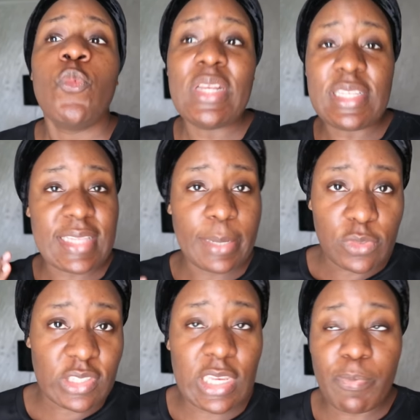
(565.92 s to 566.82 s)
When it's time
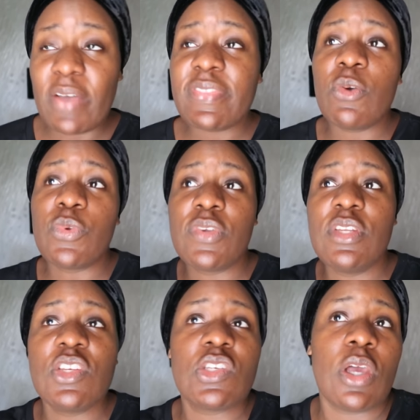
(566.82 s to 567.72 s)
to sleep, after we
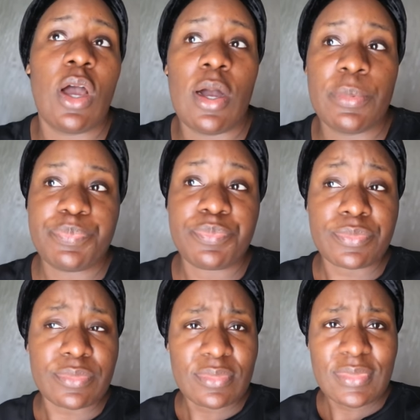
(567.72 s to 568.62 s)
finish, um.
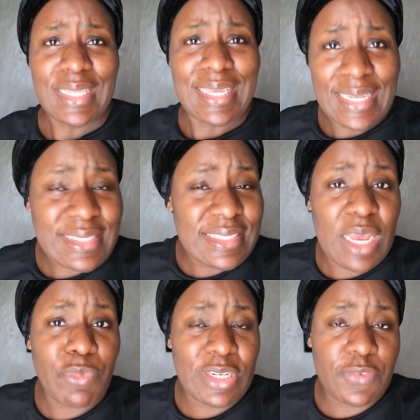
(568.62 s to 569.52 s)
getting
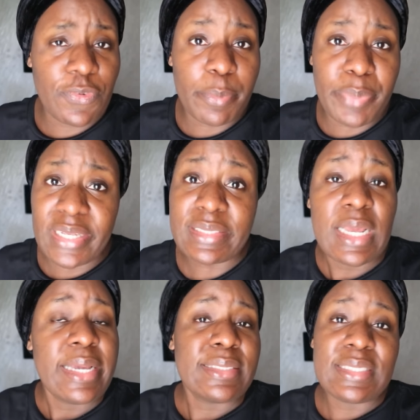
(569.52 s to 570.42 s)
them ready for bed,
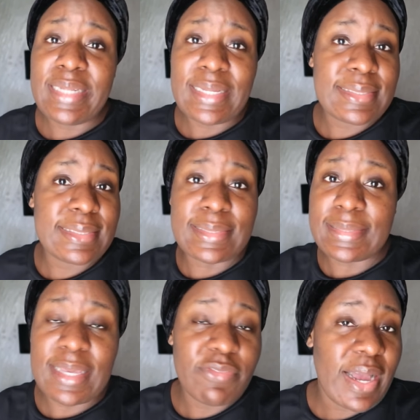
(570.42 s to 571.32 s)
the next thing
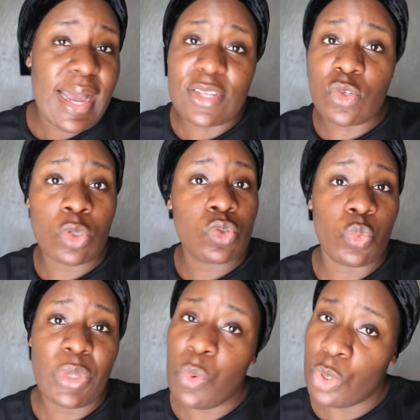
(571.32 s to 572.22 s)
is Eva has gone
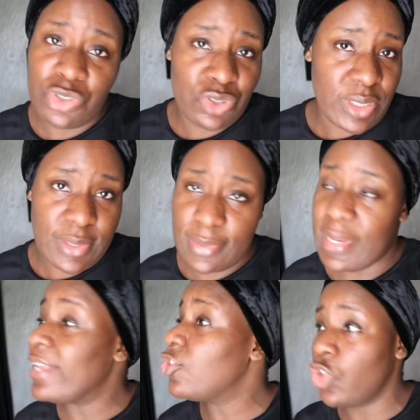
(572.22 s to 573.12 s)
to wear one dress,
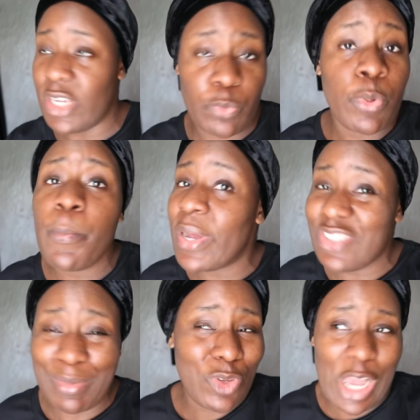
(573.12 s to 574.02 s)
like dress, proper
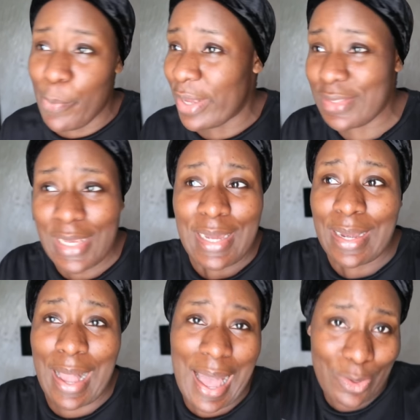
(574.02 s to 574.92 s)
dress. I'm not talking about
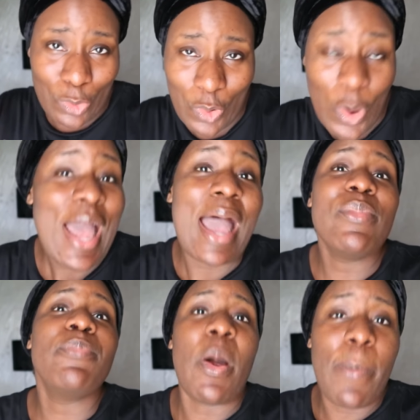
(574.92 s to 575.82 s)
gown, or I
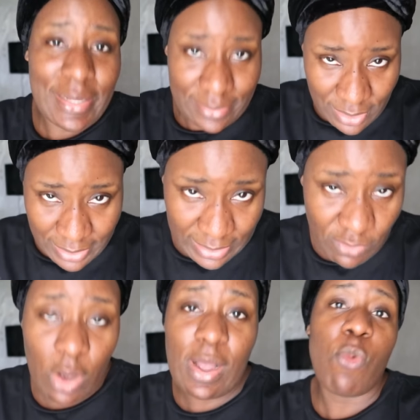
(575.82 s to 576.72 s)
mean proper dress.
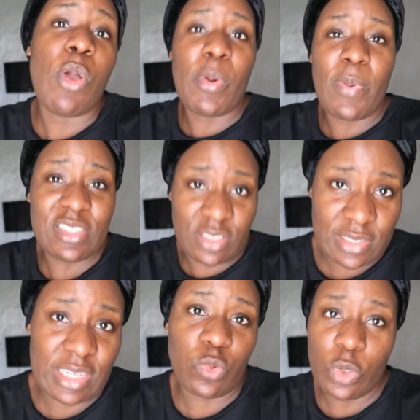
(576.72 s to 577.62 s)
Eva gonna wear proper
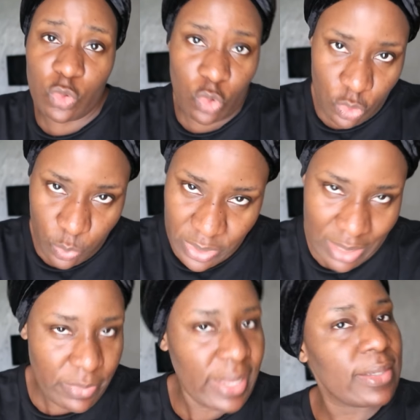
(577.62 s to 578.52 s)
dress that she wants to go to bed.
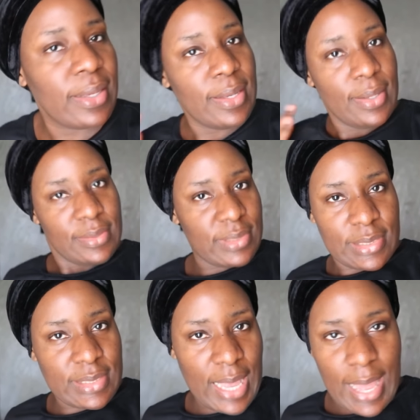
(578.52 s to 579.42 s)
I'm like,
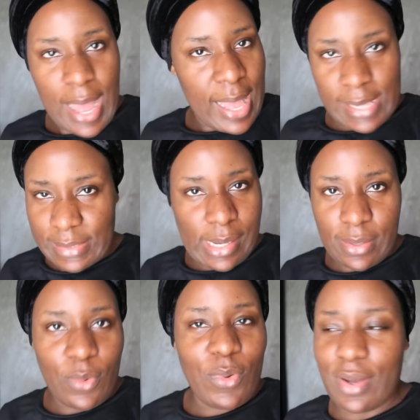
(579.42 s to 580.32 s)
sister, how, how's that
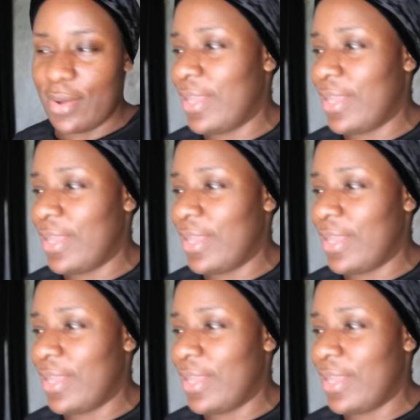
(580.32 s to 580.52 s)
gonna work?